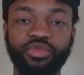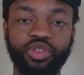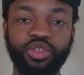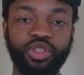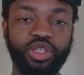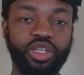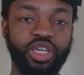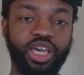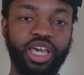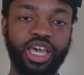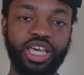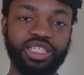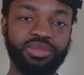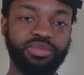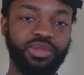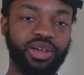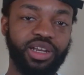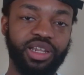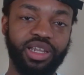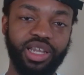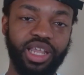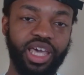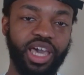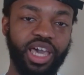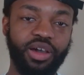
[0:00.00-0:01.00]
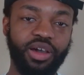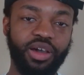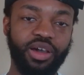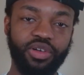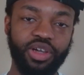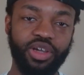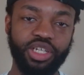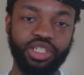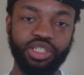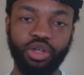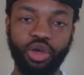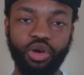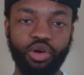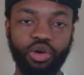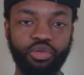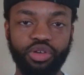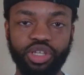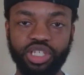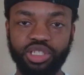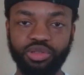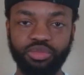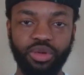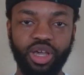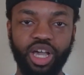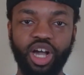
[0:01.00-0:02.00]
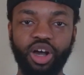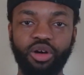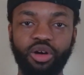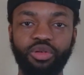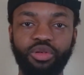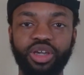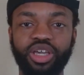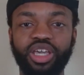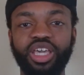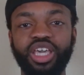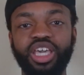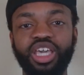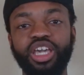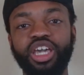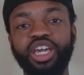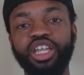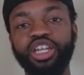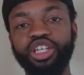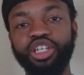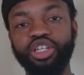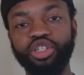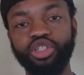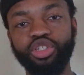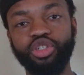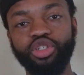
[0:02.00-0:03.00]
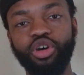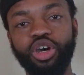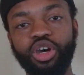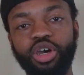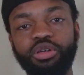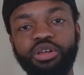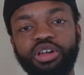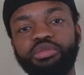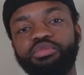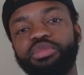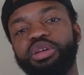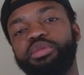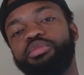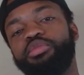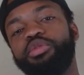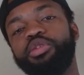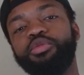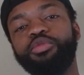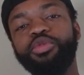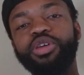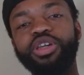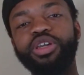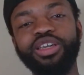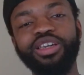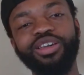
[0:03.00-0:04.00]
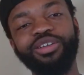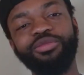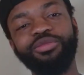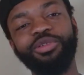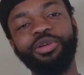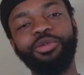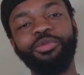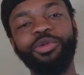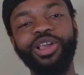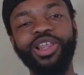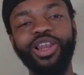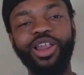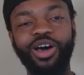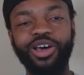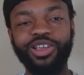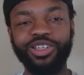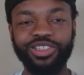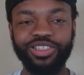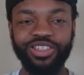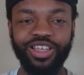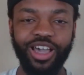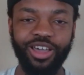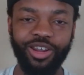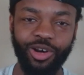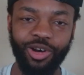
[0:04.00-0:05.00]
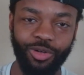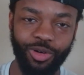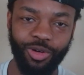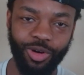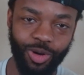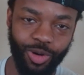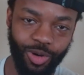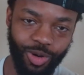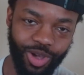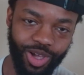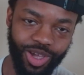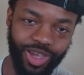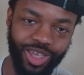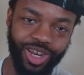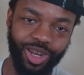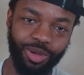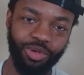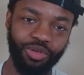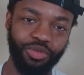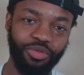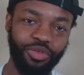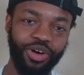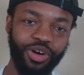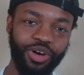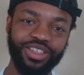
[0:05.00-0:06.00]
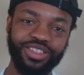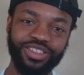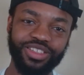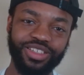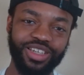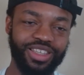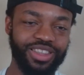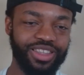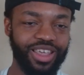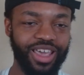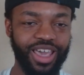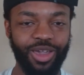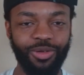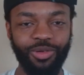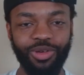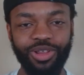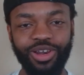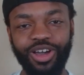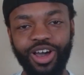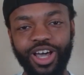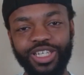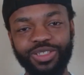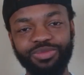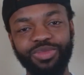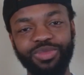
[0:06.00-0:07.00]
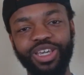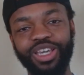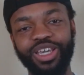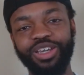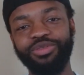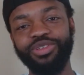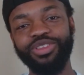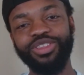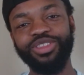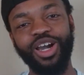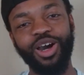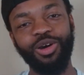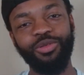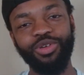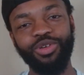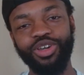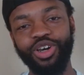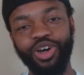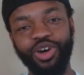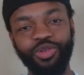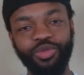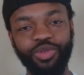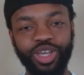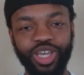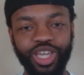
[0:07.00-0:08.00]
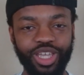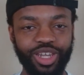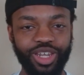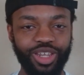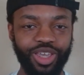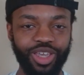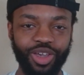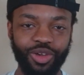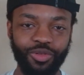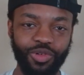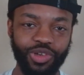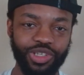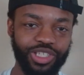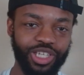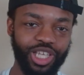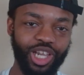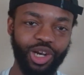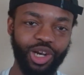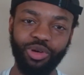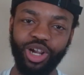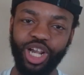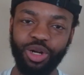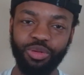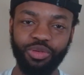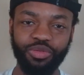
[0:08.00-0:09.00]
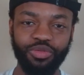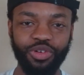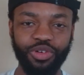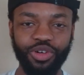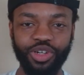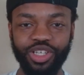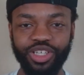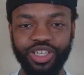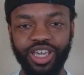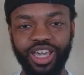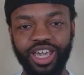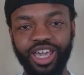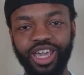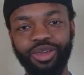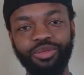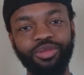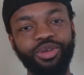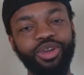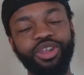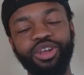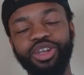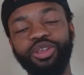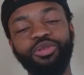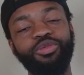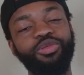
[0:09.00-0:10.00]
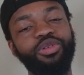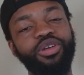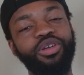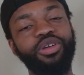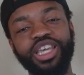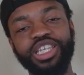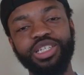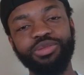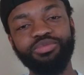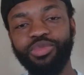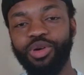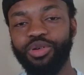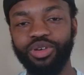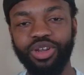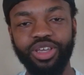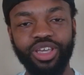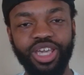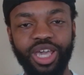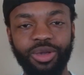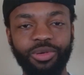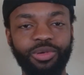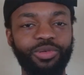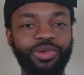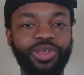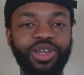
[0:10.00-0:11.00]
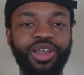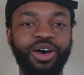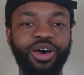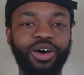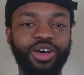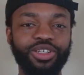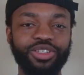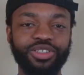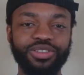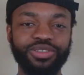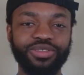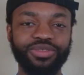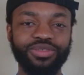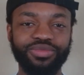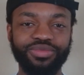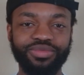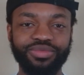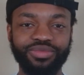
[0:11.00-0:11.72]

You can have somebody to laugh with, joke with, smile with, and enjoy it. I remember when we lost 9 in a row, and before the 10th game we lost, man, we thought we were gonna win. We celebrated before the game, and we got smoked the game and we lost.